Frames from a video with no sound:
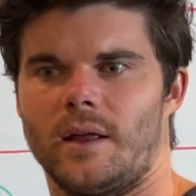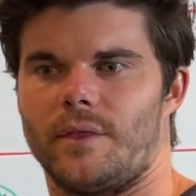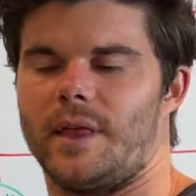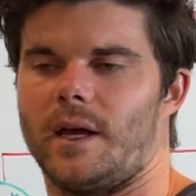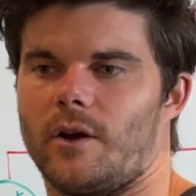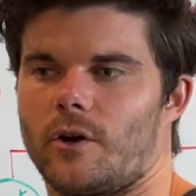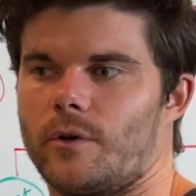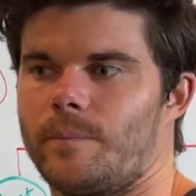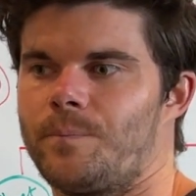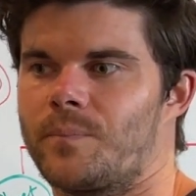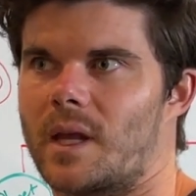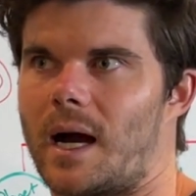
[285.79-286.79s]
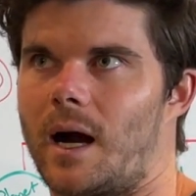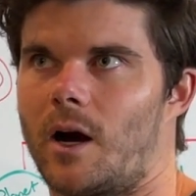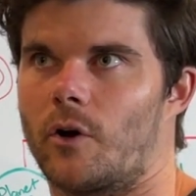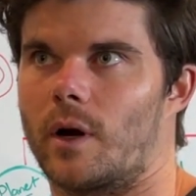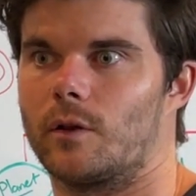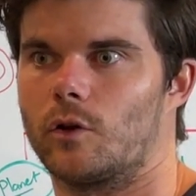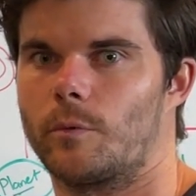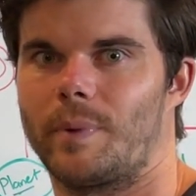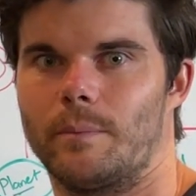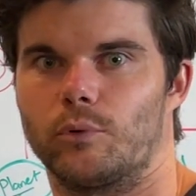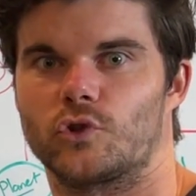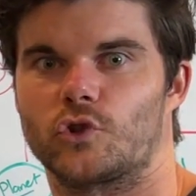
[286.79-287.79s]
there are a lot of
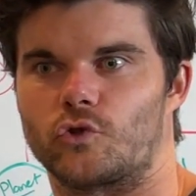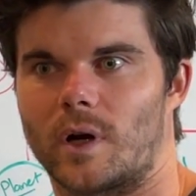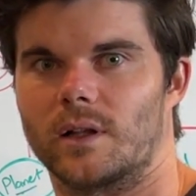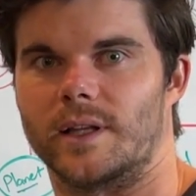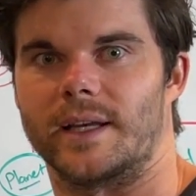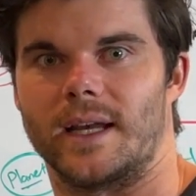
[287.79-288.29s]
people struggling